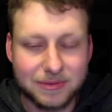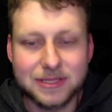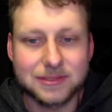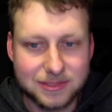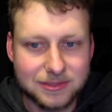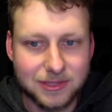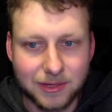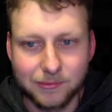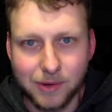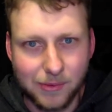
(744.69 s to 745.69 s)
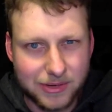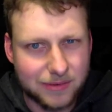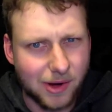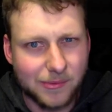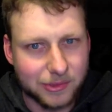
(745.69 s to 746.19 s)
But he's, you know, why would he?
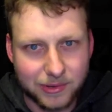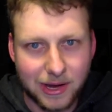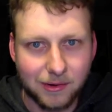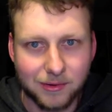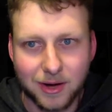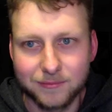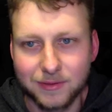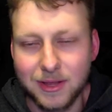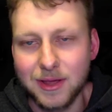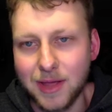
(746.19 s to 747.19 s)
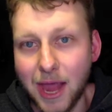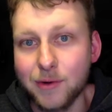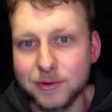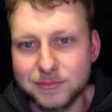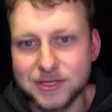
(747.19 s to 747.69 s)
Why would the Green Arrow kind of
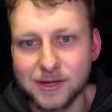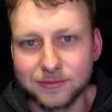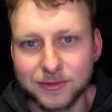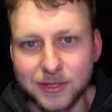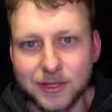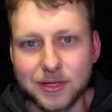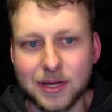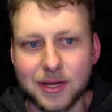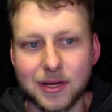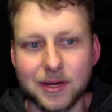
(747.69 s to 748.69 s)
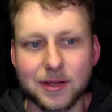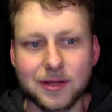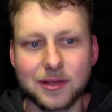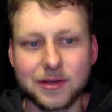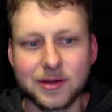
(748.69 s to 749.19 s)
out himself uh,
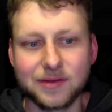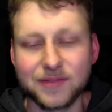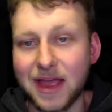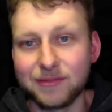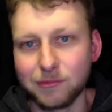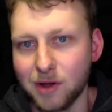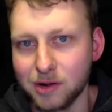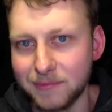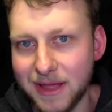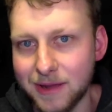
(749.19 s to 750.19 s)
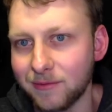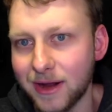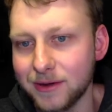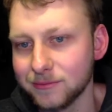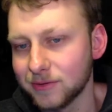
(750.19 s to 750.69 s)
you know, if they have the wrong man, right?